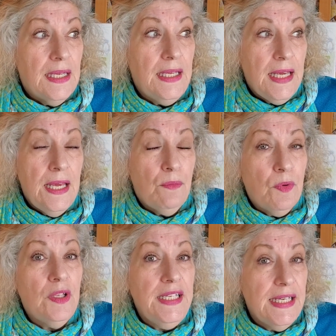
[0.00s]
It
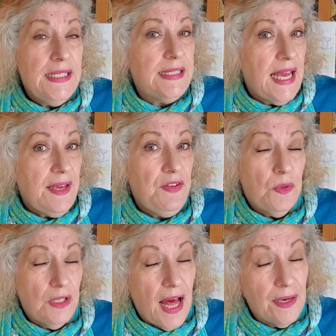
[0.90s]
really can save
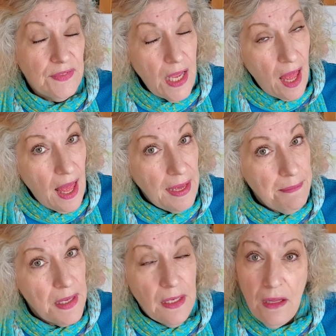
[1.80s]
you a lot of
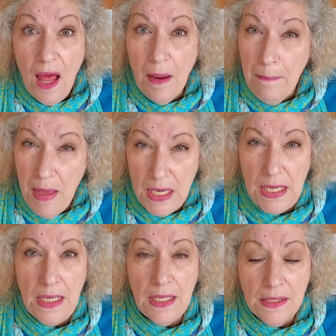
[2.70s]
time and a lot of
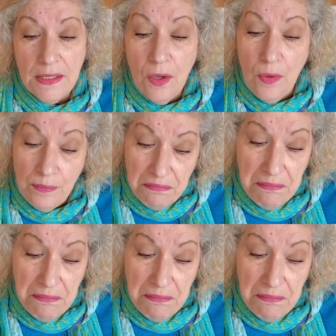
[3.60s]
money. So